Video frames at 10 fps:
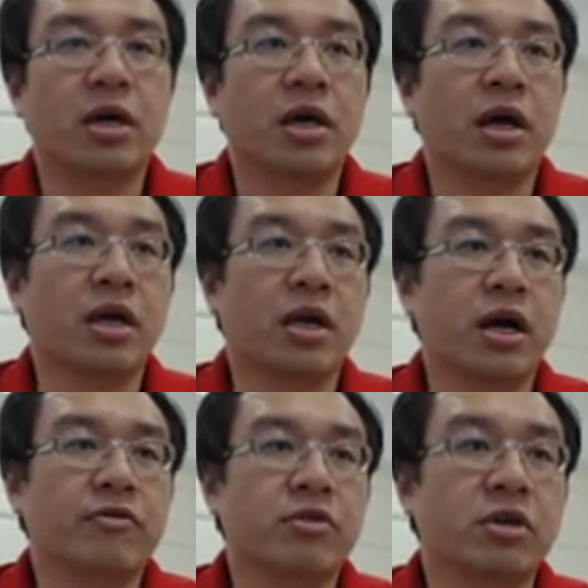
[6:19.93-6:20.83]
And
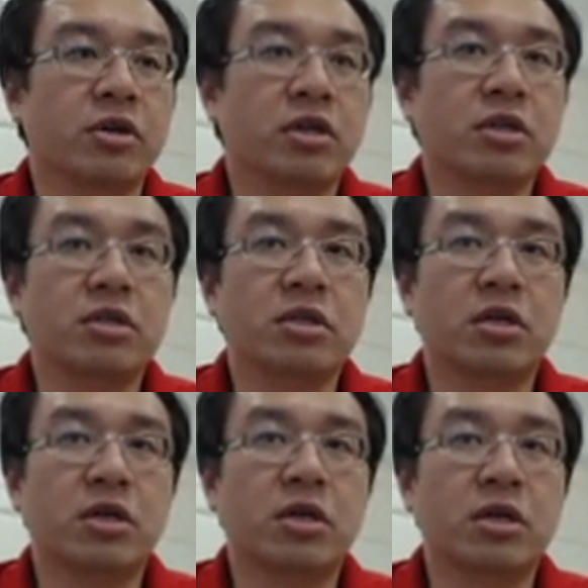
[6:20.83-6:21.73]
after this
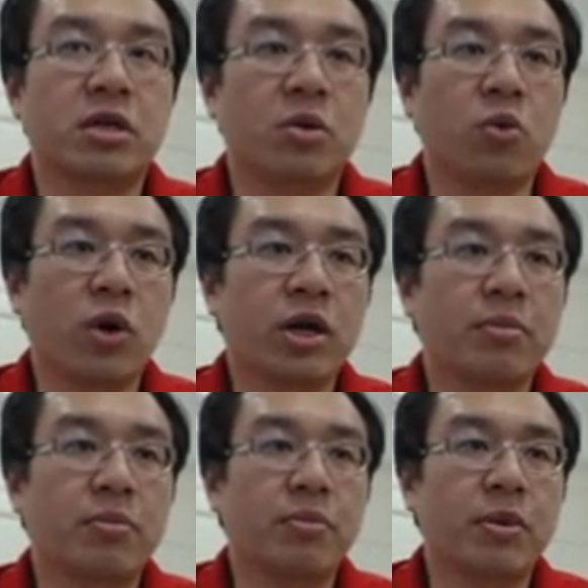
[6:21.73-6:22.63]
the
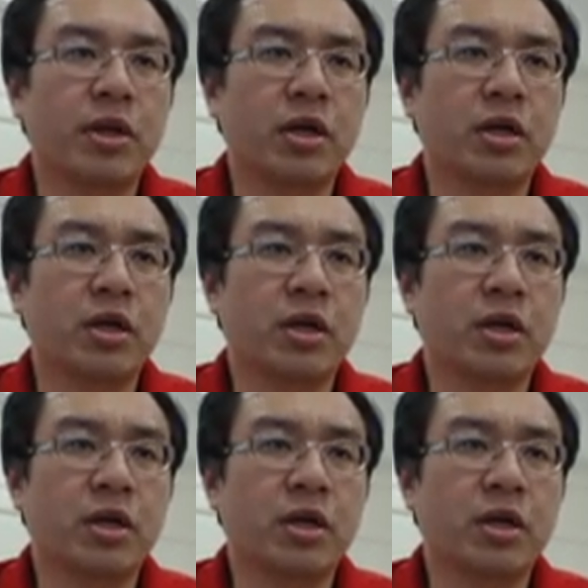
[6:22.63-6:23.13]
white play